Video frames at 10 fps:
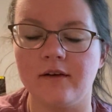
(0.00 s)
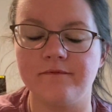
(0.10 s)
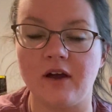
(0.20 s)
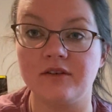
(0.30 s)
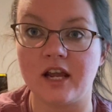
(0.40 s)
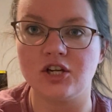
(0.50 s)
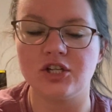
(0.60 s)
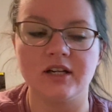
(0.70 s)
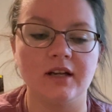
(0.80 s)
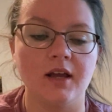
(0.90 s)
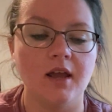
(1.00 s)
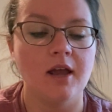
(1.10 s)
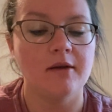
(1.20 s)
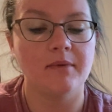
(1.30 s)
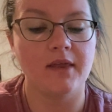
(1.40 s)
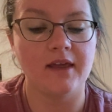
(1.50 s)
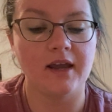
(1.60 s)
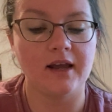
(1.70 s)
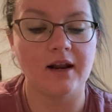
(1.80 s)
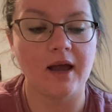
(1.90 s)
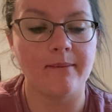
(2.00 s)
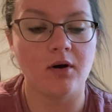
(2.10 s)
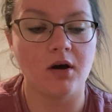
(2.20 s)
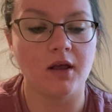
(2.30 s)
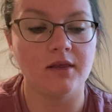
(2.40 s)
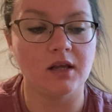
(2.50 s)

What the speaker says: foundation, but then I bought